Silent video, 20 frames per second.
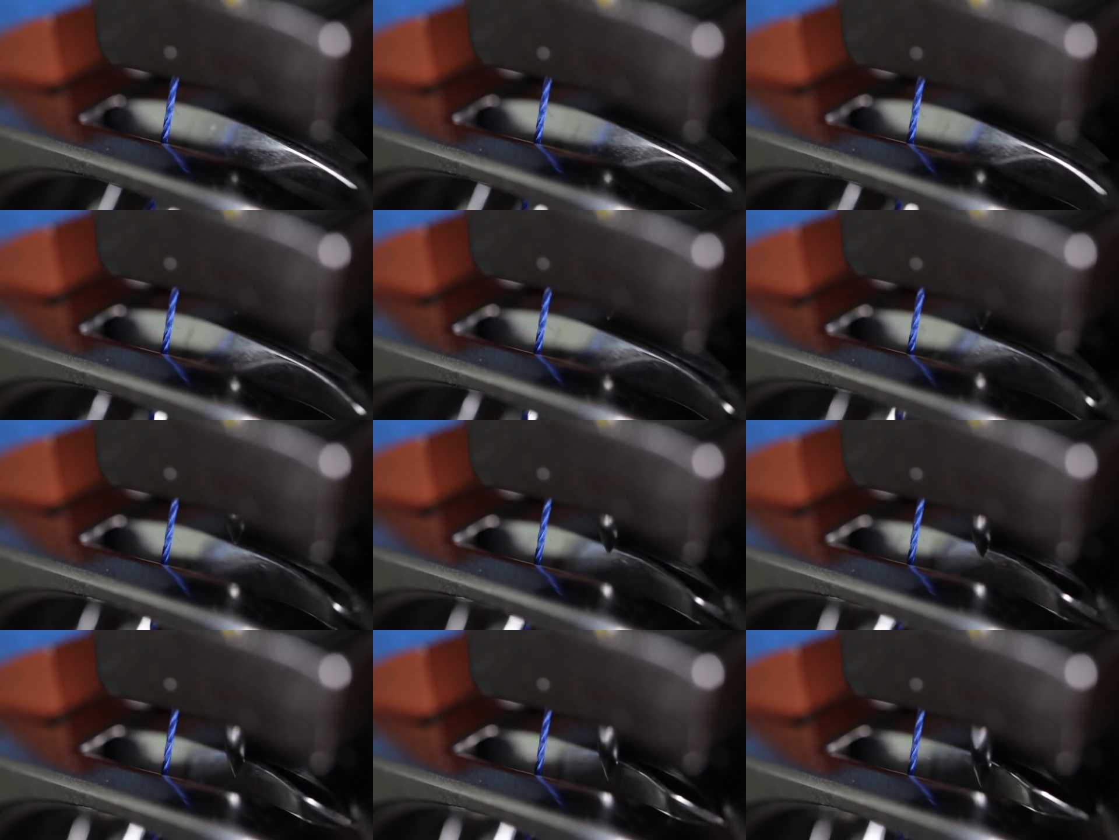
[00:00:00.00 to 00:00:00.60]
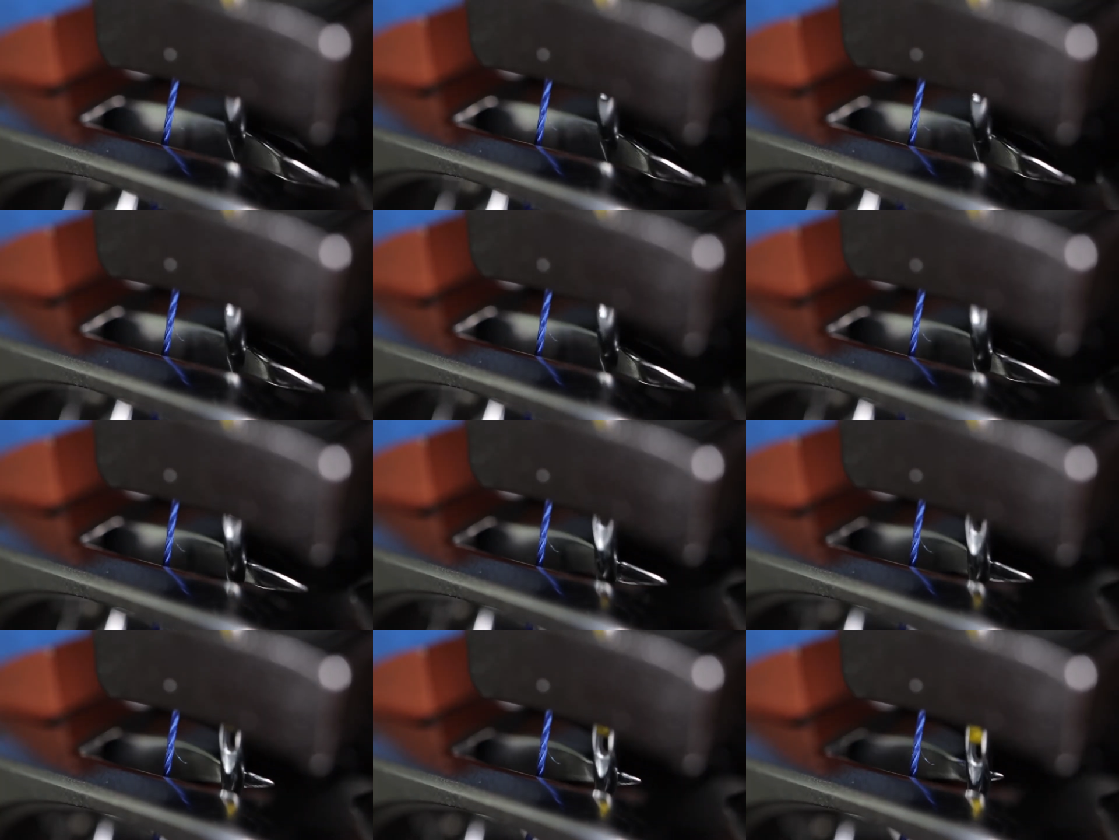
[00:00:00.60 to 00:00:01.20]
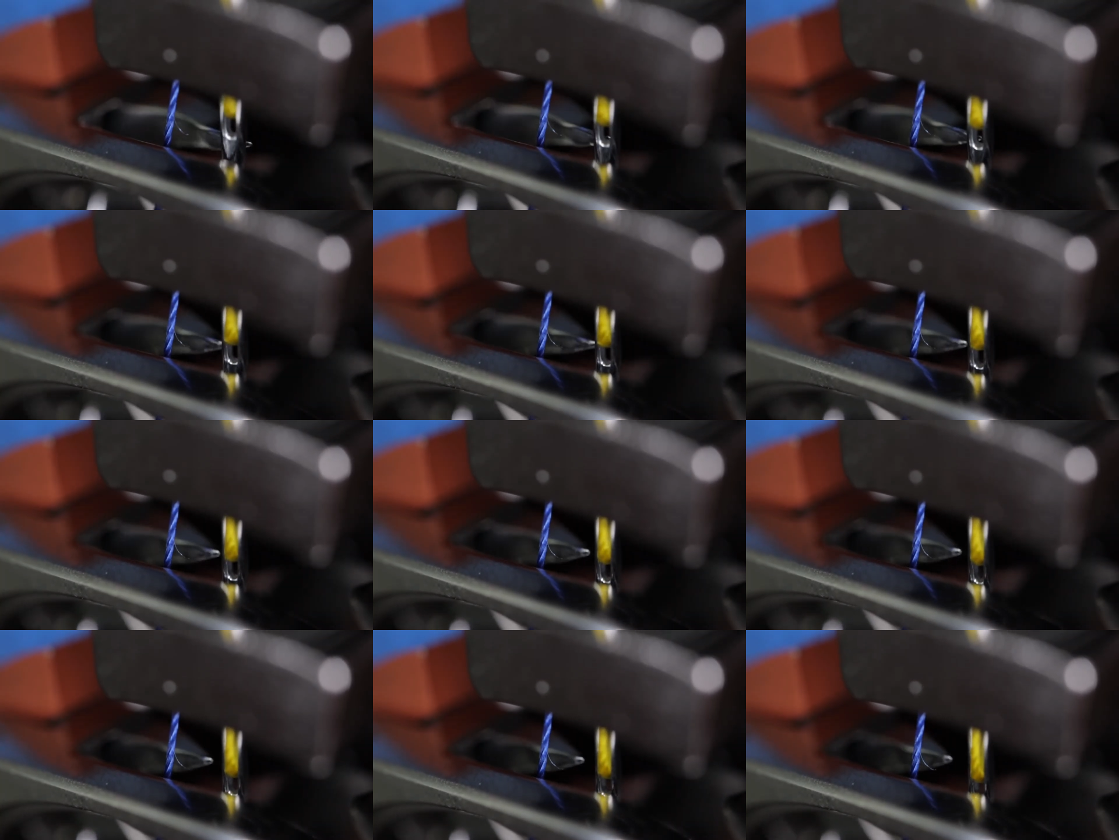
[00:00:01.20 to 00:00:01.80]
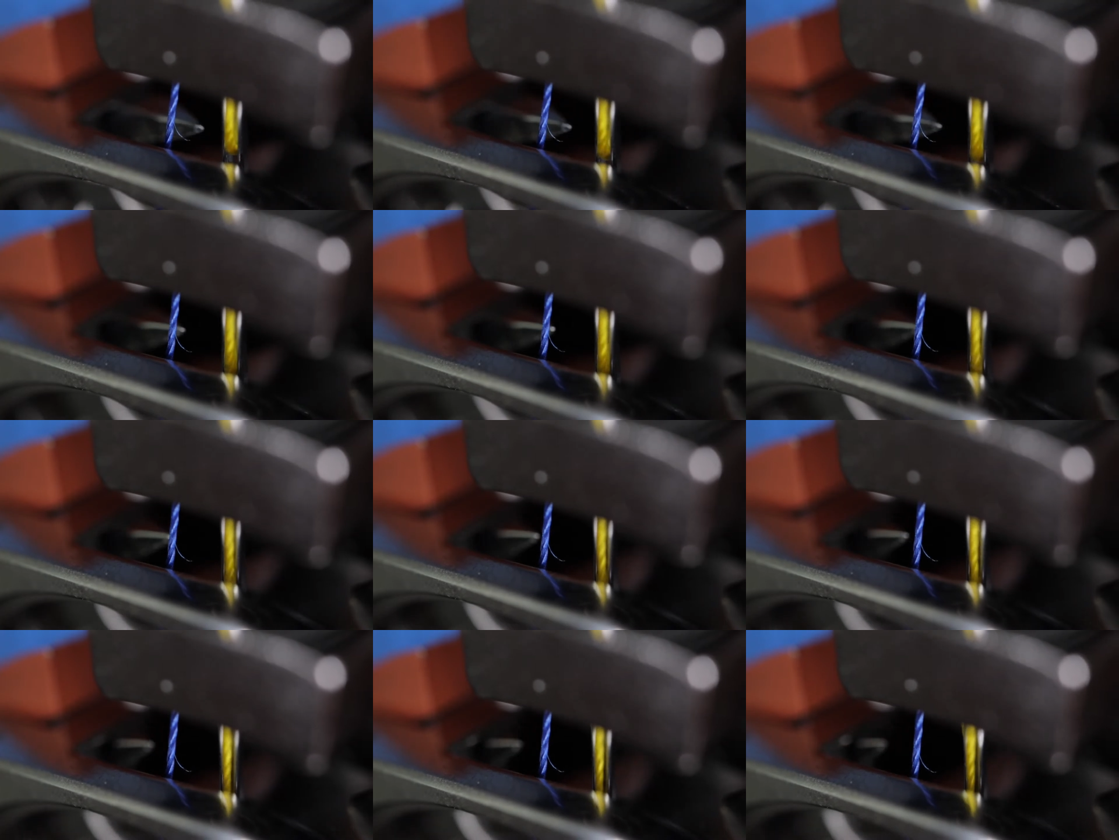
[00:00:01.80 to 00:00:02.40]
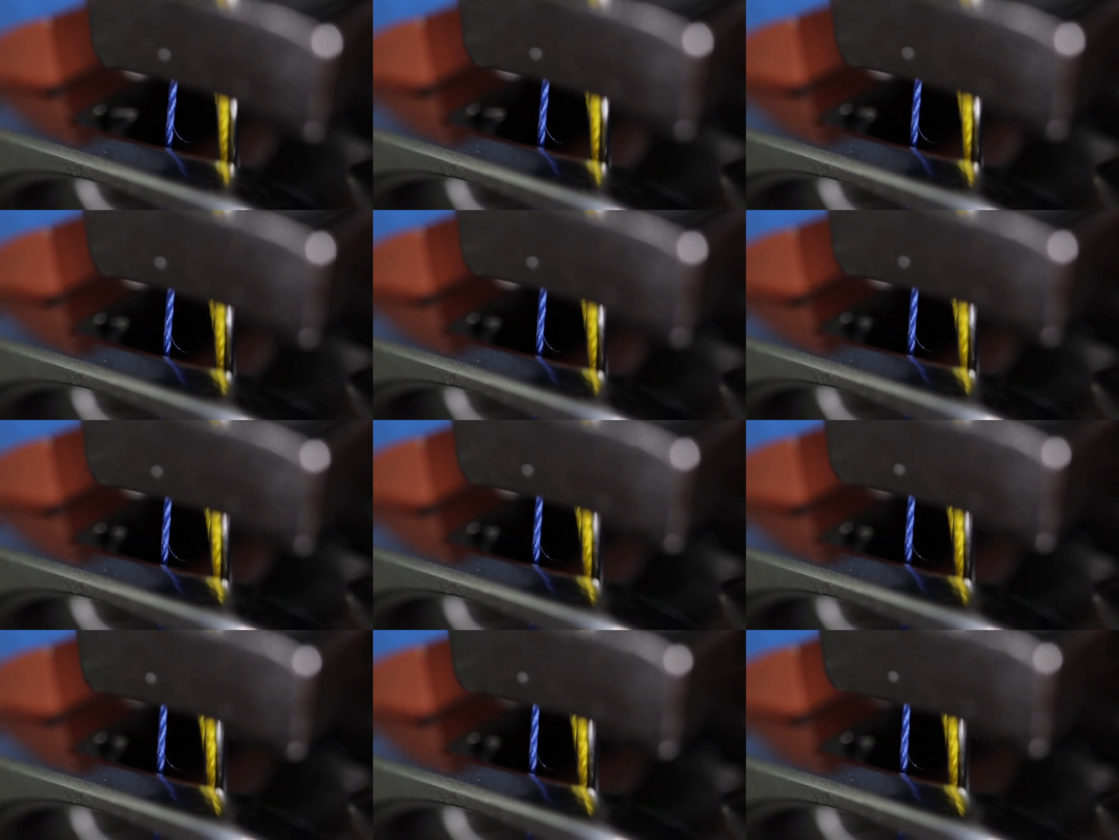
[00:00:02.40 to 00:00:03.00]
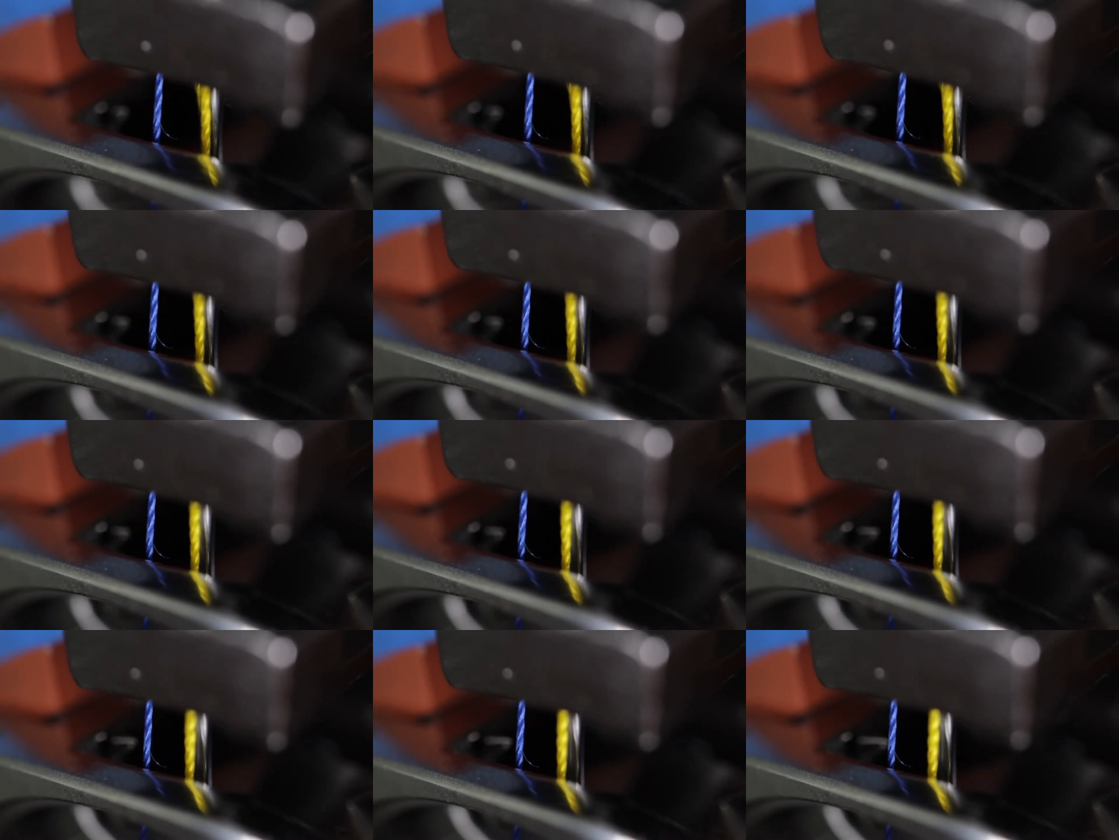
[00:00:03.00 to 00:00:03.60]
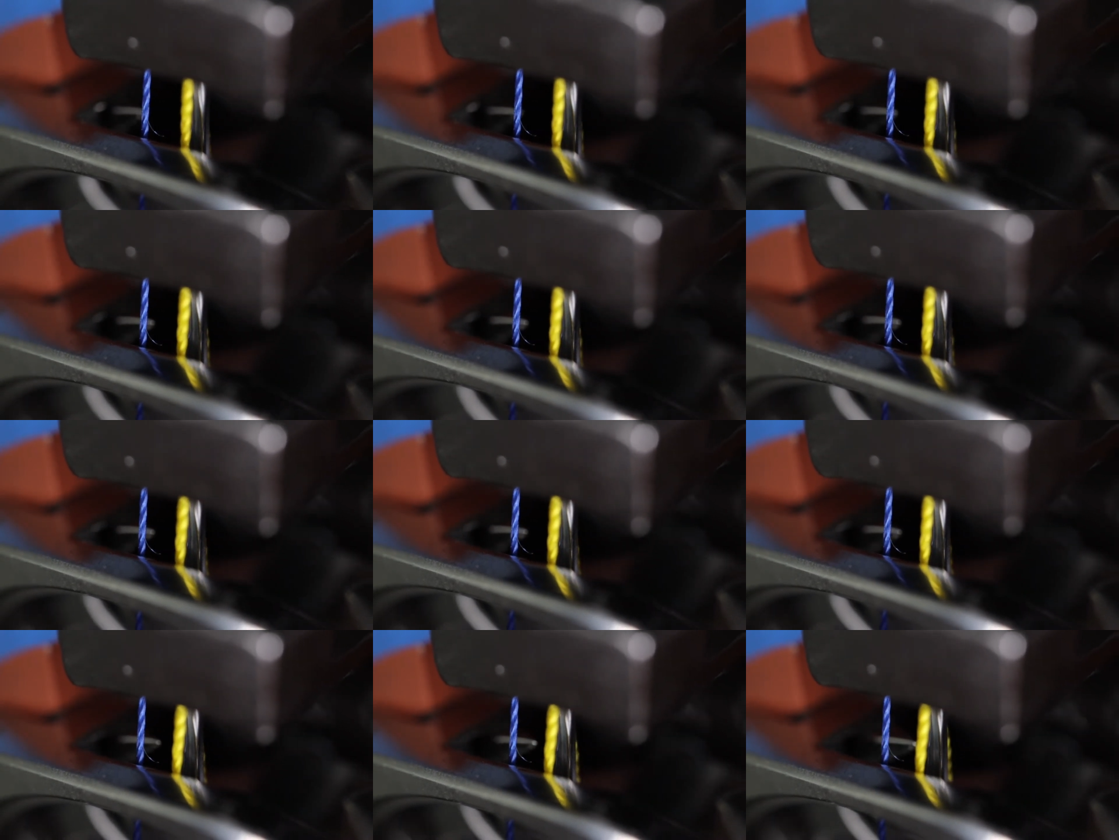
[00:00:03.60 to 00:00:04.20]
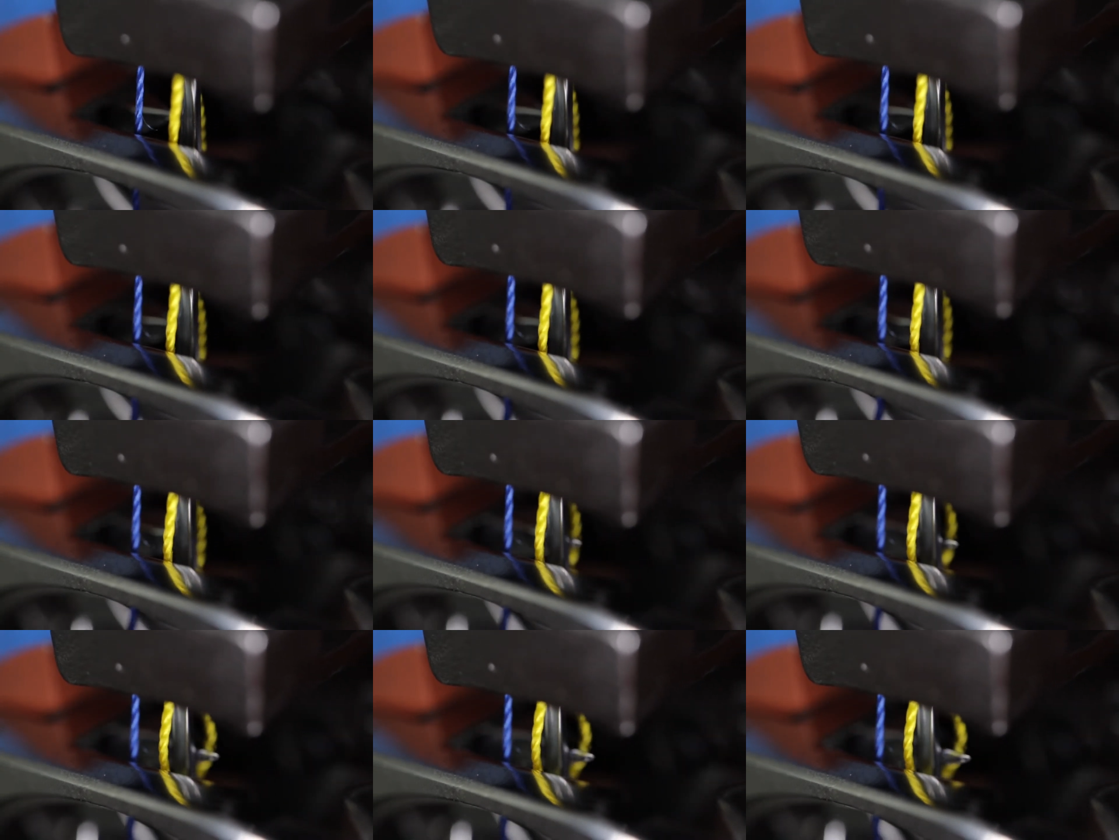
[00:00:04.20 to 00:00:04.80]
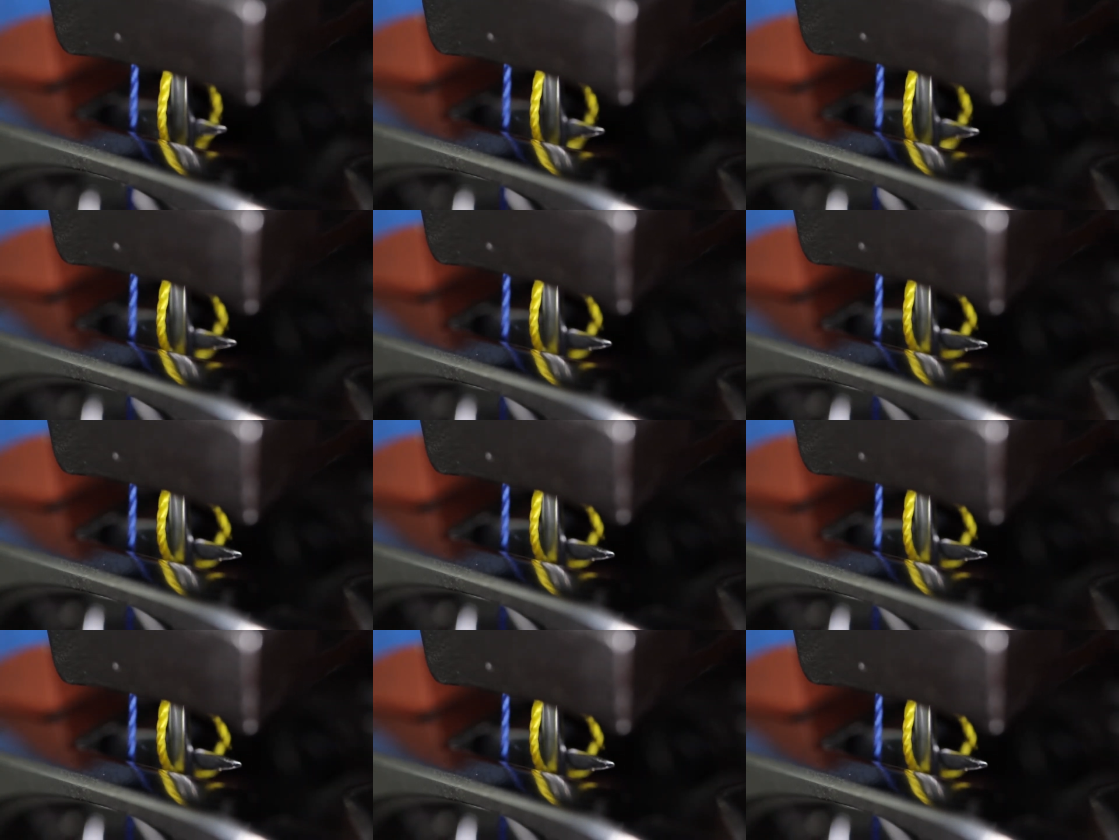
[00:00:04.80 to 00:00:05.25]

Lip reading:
(no speaker visible)